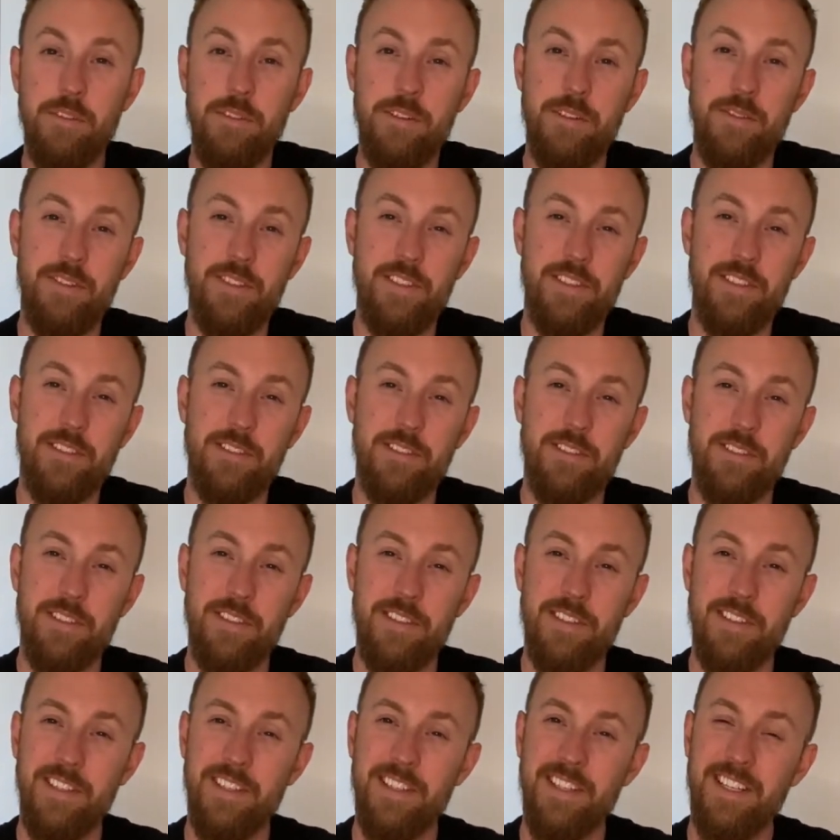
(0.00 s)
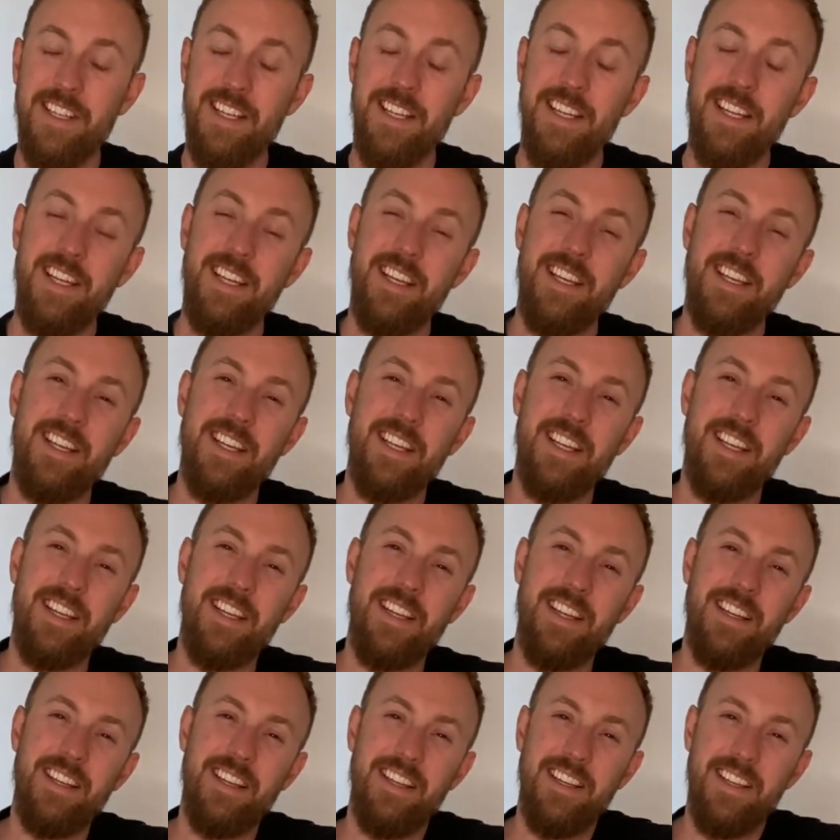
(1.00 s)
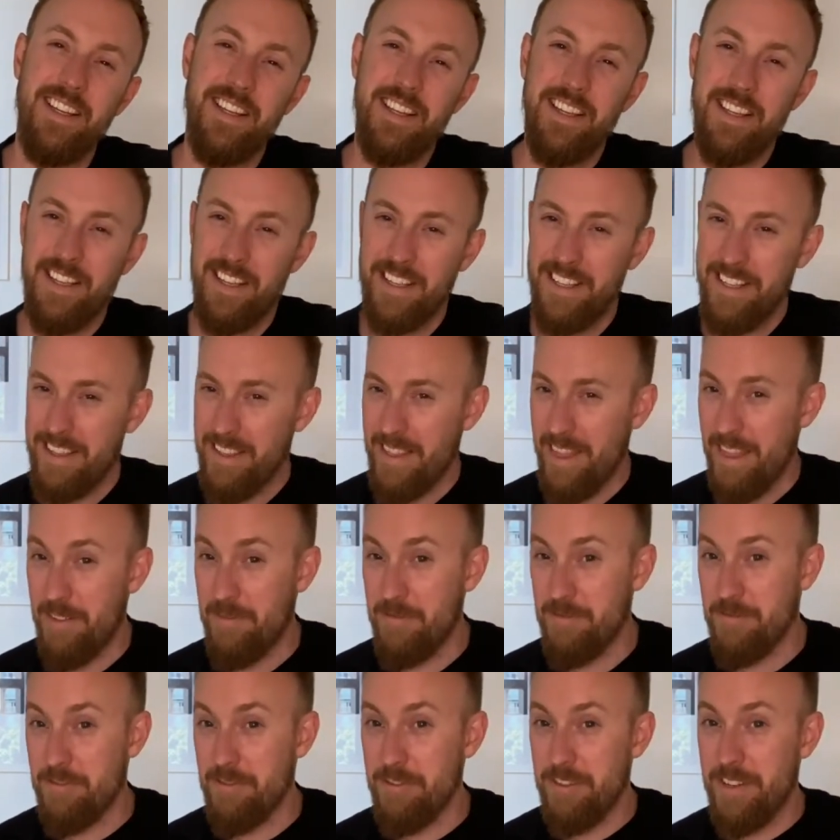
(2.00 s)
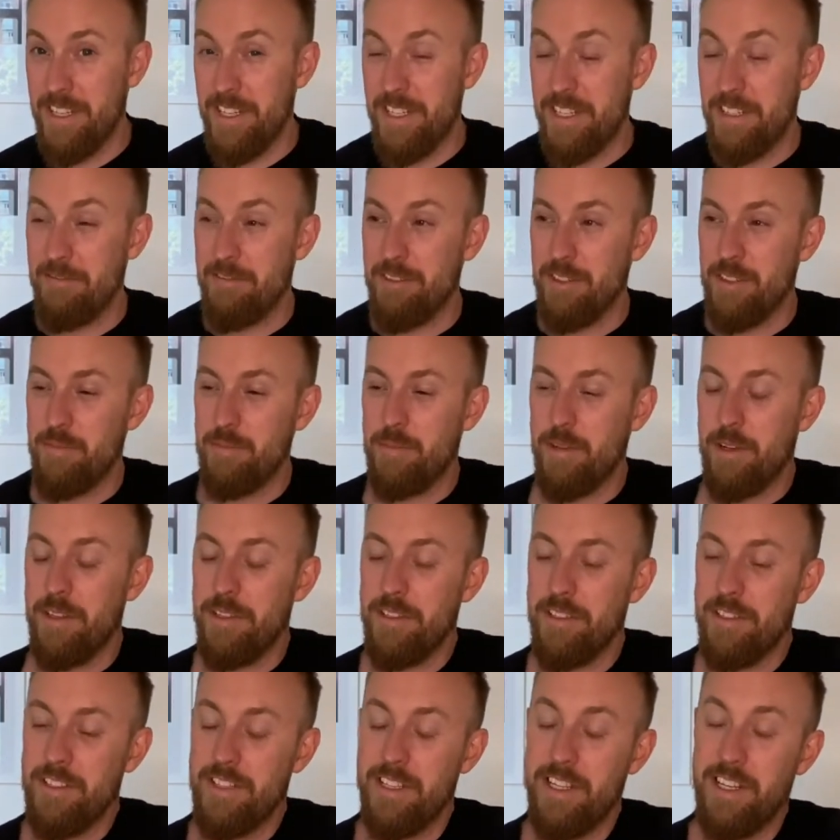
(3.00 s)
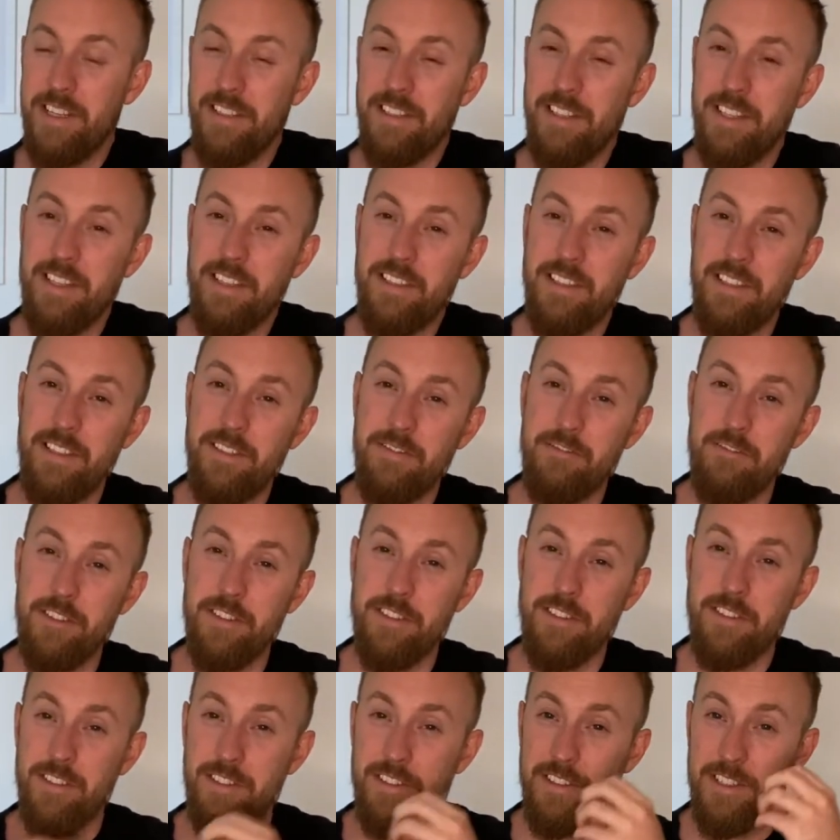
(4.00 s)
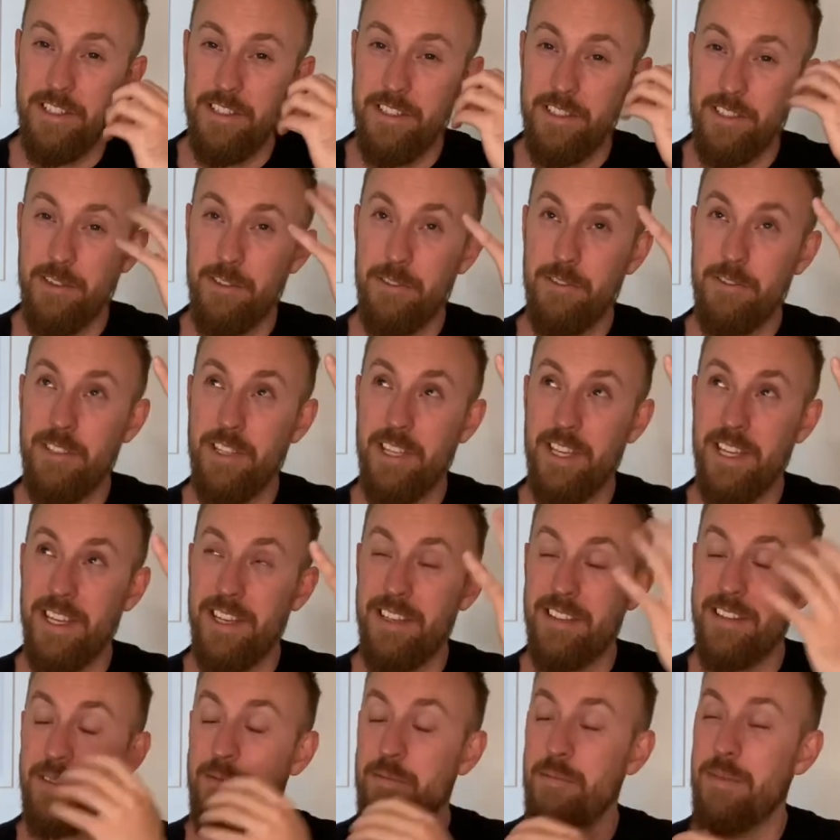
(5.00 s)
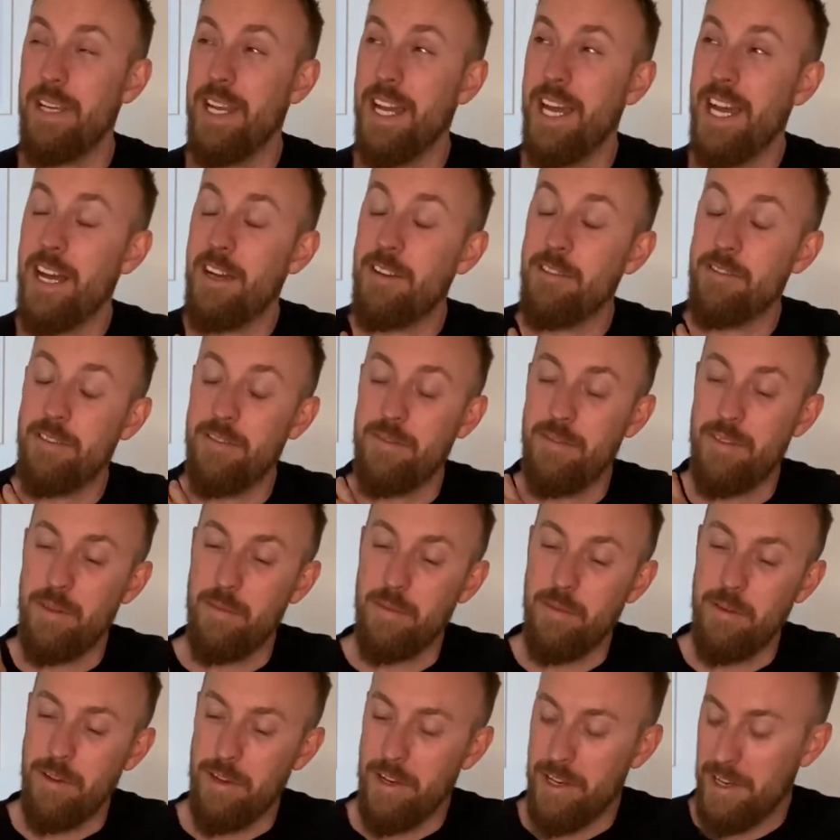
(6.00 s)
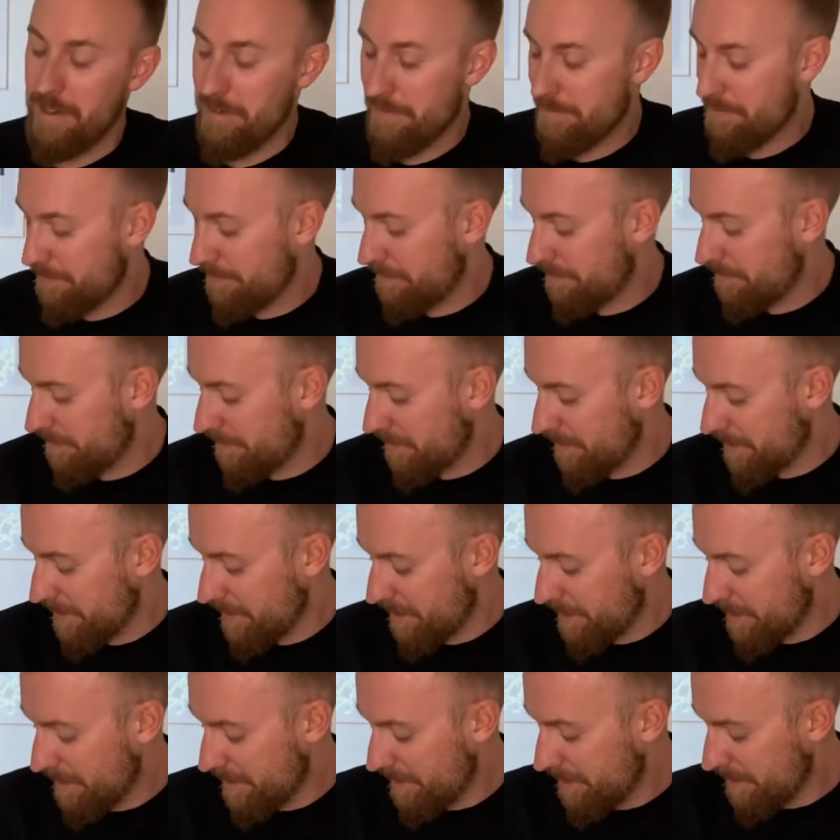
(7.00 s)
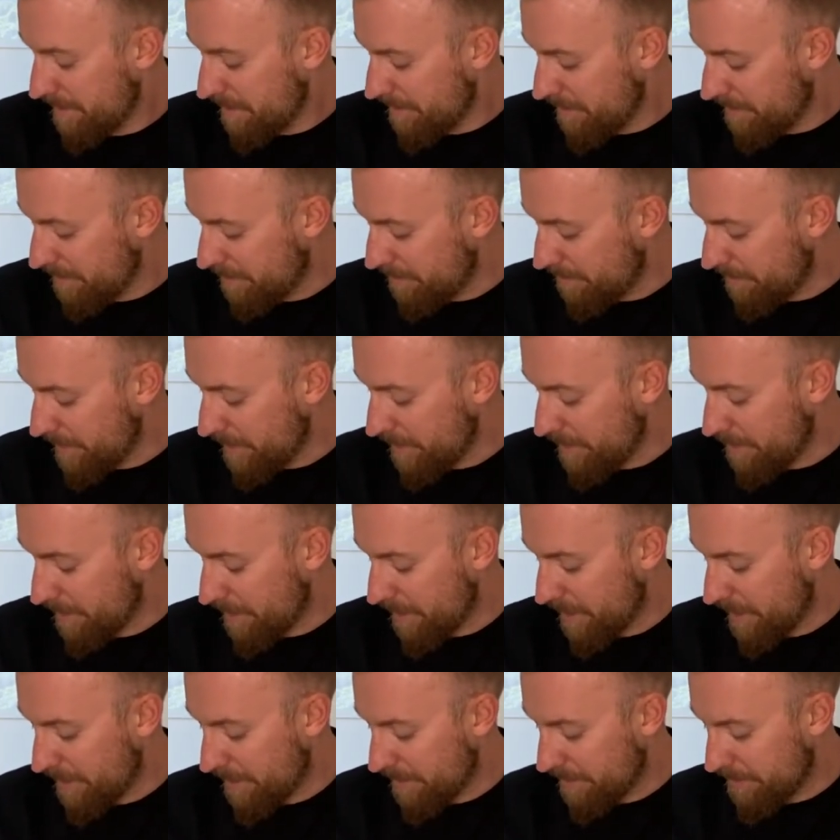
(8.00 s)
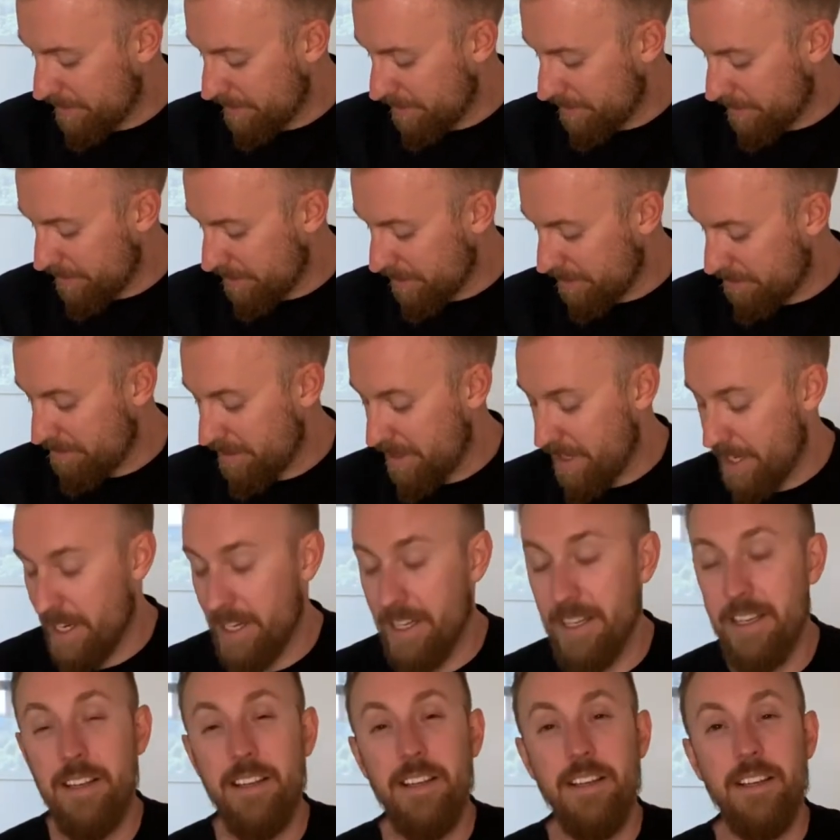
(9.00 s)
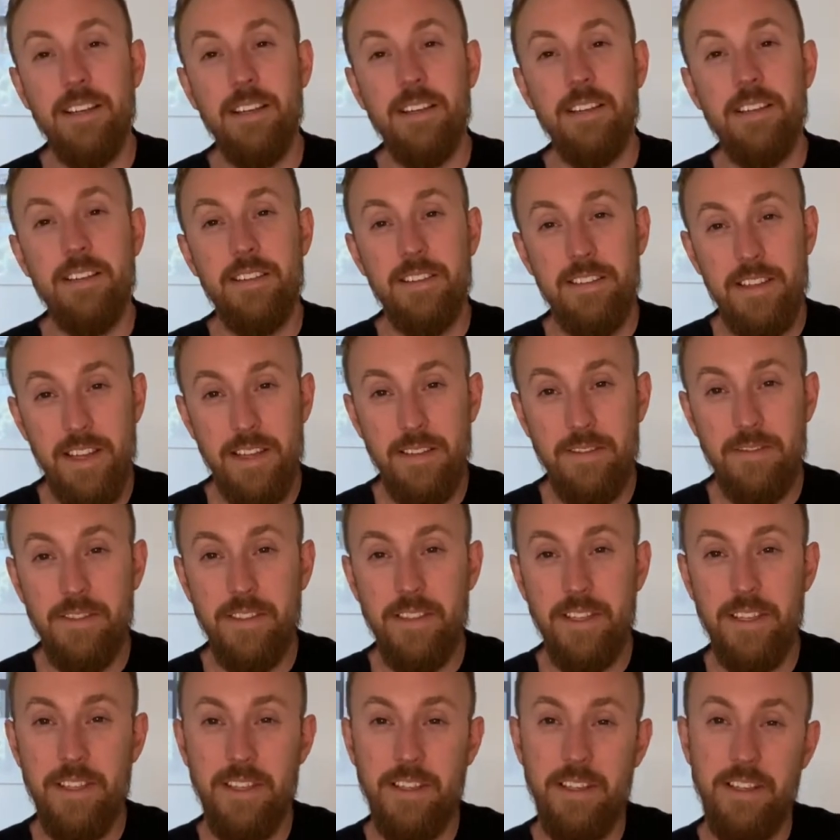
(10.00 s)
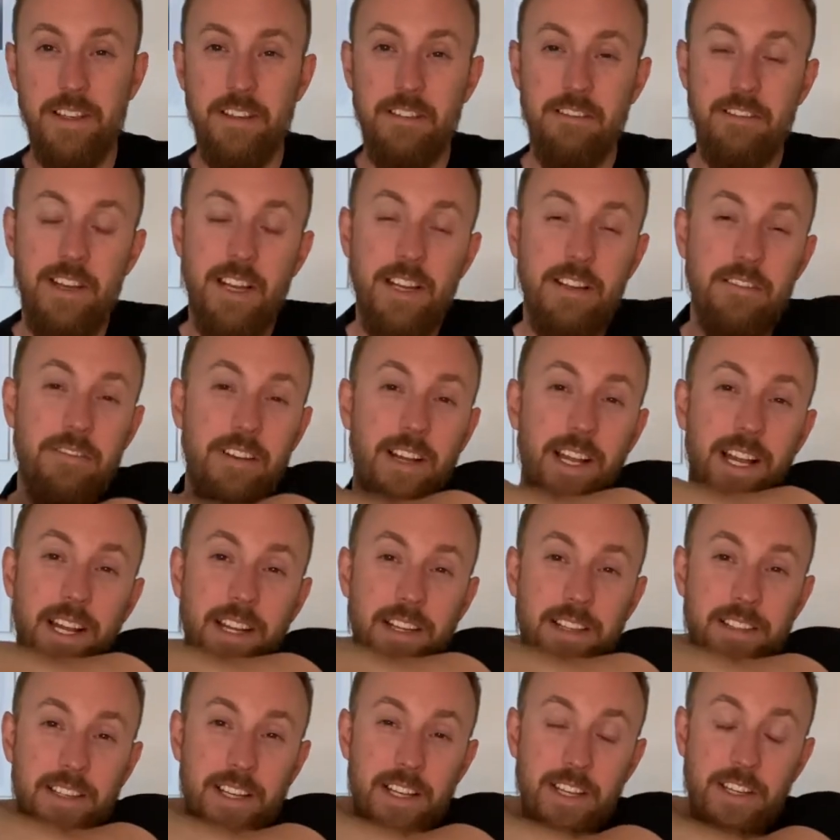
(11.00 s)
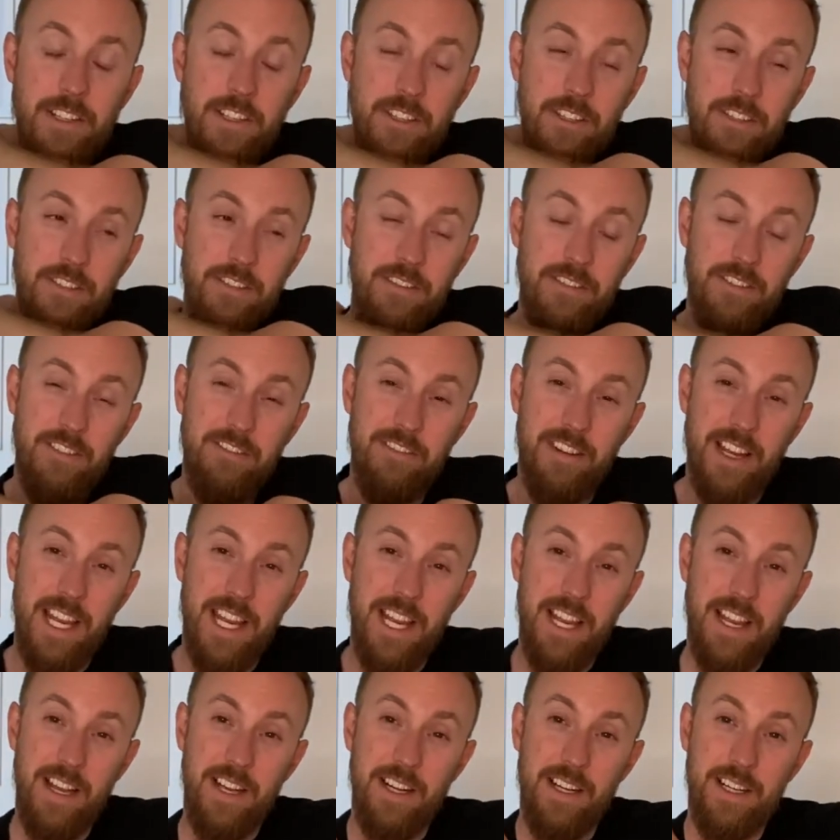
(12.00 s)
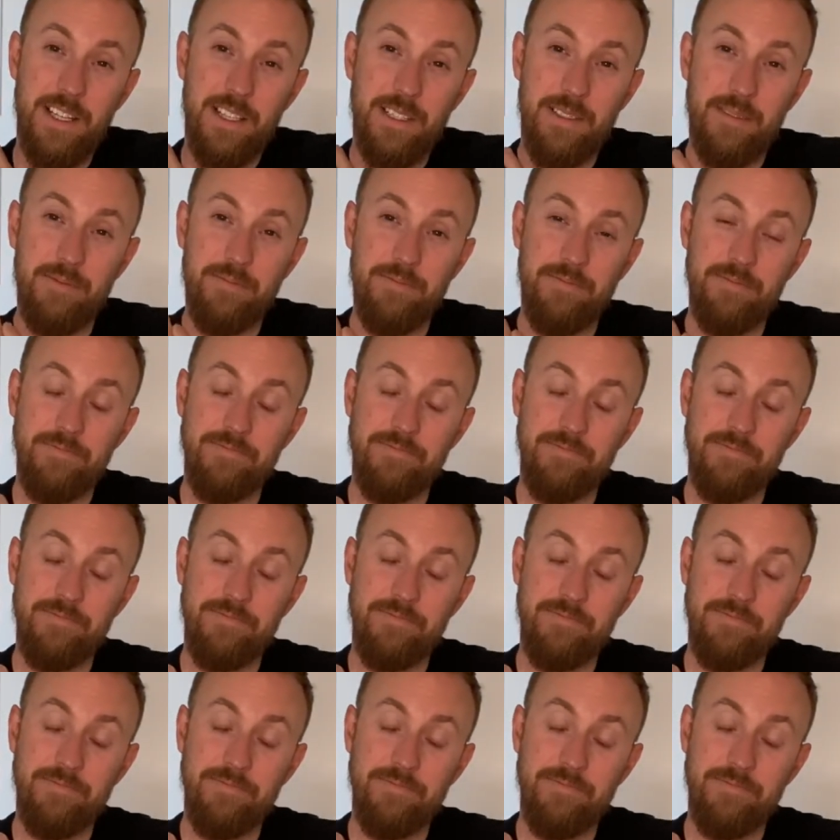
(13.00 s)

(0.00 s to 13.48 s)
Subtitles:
if it's all in a freeze response, then it's easier for us to dissociate and be out of the body. So we're looking to just create safety, create relaxation, create calm.